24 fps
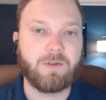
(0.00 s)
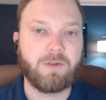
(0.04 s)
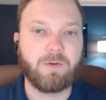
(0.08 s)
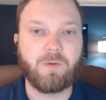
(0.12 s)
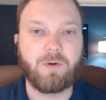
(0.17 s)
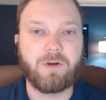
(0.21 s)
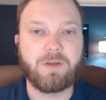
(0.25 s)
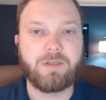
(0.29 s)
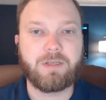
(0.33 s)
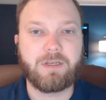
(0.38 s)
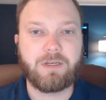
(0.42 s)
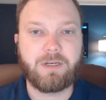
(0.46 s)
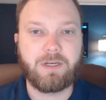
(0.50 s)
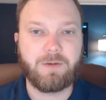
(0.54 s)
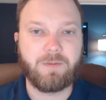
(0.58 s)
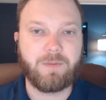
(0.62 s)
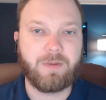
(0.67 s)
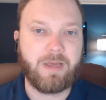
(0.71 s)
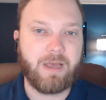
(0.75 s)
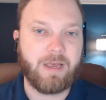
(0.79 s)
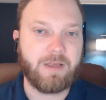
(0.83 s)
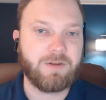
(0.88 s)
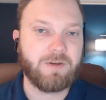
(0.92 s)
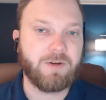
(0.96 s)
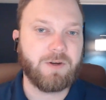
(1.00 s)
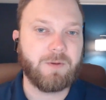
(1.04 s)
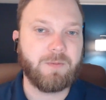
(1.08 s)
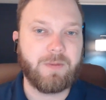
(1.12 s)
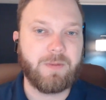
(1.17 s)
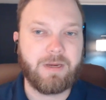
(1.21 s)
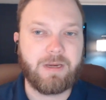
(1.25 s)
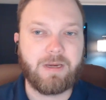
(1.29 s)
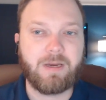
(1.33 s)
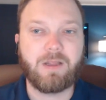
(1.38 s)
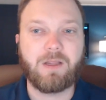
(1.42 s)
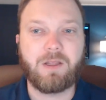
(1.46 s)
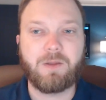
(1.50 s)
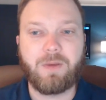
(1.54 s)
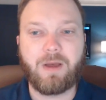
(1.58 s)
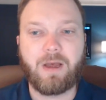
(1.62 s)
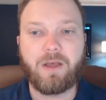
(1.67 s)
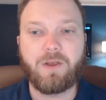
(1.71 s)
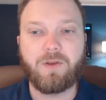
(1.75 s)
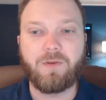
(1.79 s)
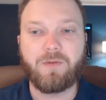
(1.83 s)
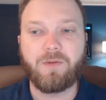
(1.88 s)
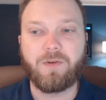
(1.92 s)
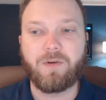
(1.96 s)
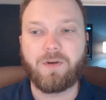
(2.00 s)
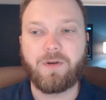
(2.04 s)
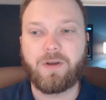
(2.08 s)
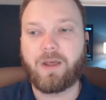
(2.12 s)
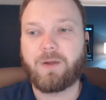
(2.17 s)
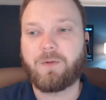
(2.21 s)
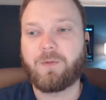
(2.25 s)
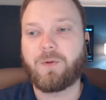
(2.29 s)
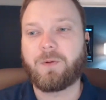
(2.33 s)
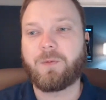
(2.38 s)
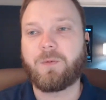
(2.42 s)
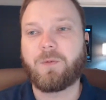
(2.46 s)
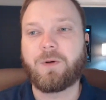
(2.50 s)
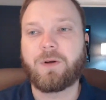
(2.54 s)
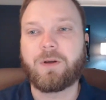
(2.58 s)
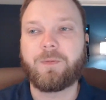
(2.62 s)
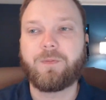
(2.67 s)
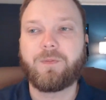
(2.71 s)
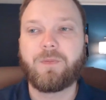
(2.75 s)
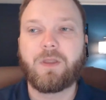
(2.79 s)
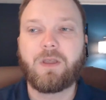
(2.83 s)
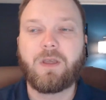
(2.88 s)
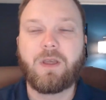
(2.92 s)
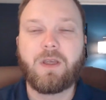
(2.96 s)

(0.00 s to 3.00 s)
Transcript: the ones that couldn't be answered immediately by Hoover 911.